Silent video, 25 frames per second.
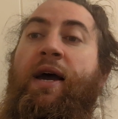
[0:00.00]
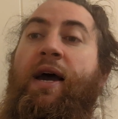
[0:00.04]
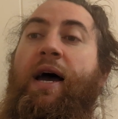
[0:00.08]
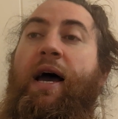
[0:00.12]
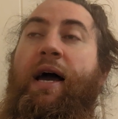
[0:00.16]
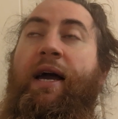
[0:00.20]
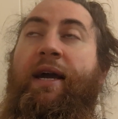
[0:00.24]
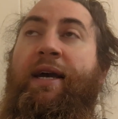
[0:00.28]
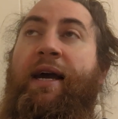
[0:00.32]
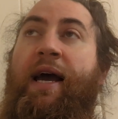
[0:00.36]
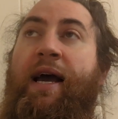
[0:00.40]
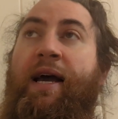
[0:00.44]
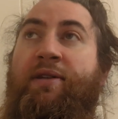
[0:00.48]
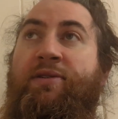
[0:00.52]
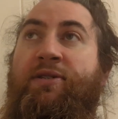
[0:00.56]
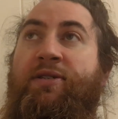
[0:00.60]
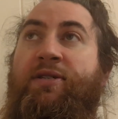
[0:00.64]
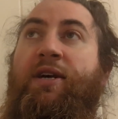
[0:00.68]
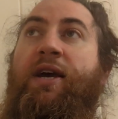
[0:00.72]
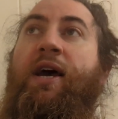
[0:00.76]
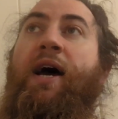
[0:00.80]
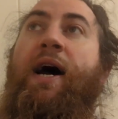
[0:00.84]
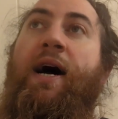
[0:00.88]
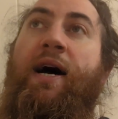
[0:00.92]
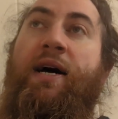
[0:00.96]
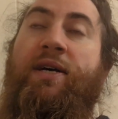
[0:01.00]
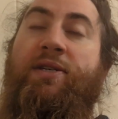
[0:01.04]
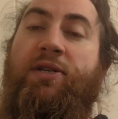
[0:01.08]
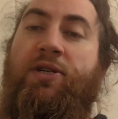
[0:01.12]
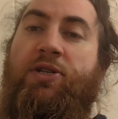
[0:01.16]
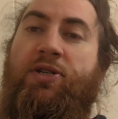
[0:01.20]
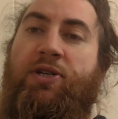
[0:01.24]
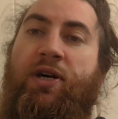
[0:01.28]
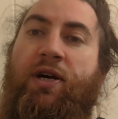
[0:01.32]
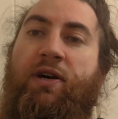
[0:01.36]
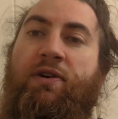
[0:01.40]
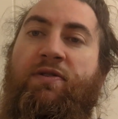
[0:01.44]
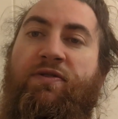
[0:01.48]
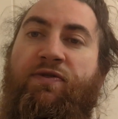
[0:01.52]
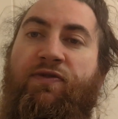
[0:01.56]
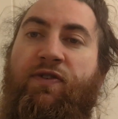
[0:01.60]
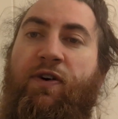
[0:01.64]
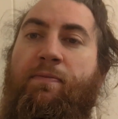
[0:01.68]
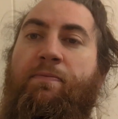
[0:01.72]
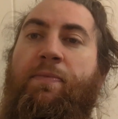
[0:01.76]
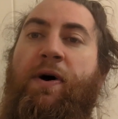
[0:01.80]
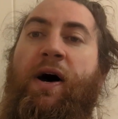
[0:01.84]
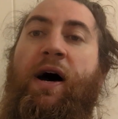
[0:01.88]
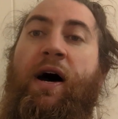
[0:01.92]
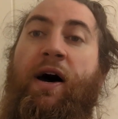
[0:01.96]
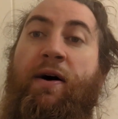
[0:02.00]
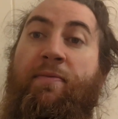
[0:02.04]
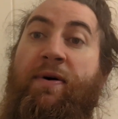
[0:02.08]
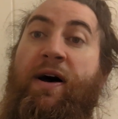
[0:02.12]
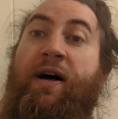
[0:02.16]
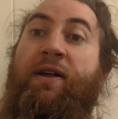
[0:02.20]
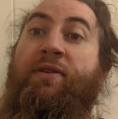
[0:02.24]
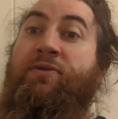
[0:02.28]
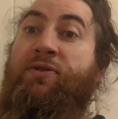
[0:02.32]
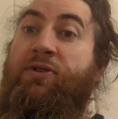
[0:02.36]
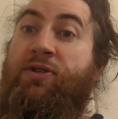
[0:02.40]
against Kaiser Chiefs for Batman.